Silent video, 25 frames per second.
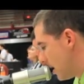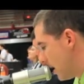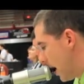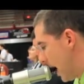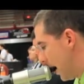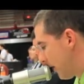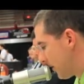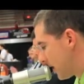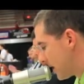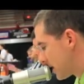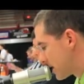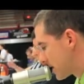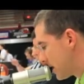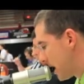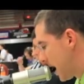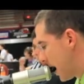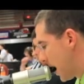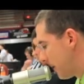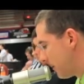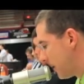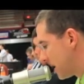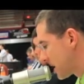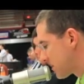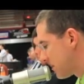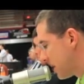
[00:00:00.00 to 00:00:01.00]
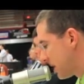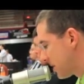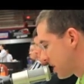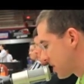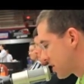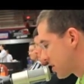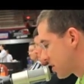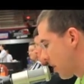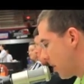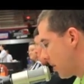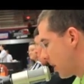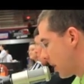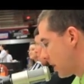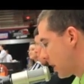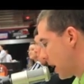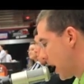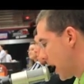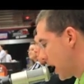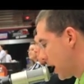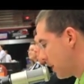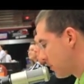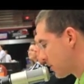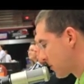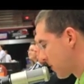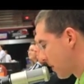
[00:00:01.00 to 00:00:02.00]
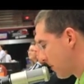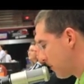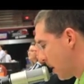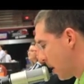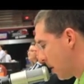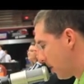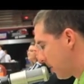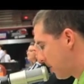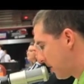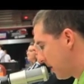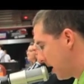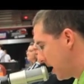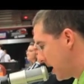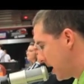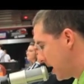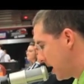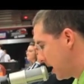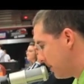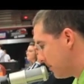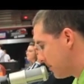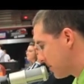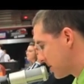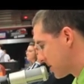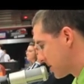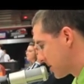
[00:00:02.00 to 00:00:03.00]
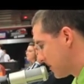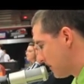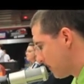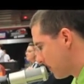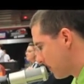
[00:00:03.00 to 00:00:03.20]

At this time, let's meet the starting lineups for both teams.